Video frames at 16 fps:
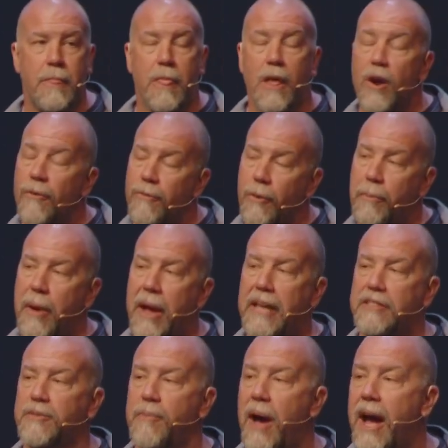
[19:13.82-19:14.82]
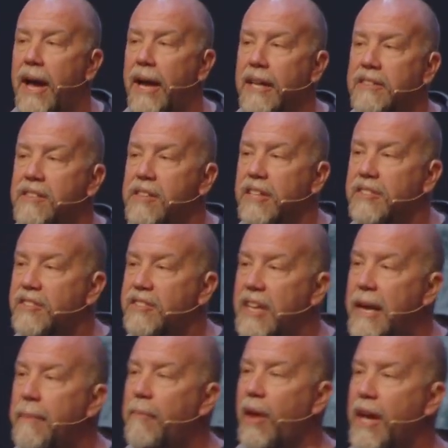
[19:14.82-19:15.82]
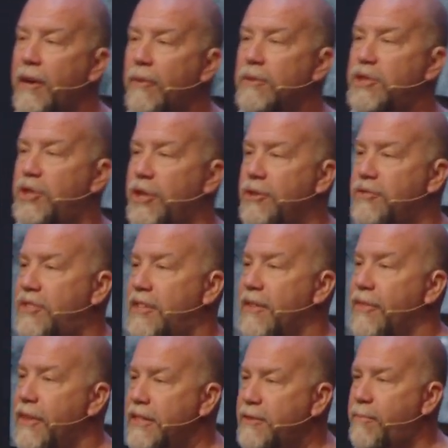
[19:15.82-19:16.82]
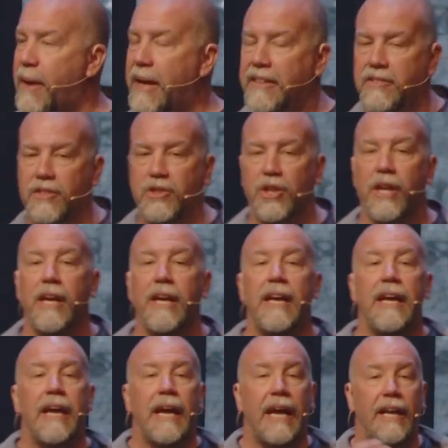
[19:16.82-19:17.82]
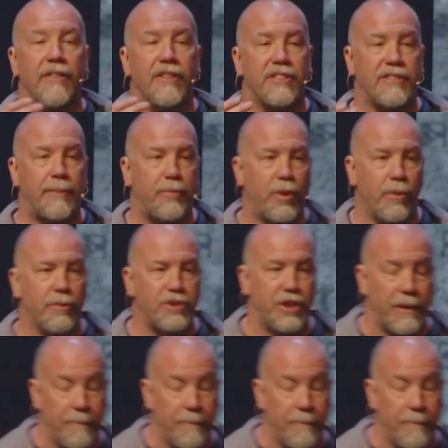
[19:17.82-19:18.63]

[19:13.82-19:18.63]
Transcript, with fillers: for pass by is the same language used in this passage in the Septuagint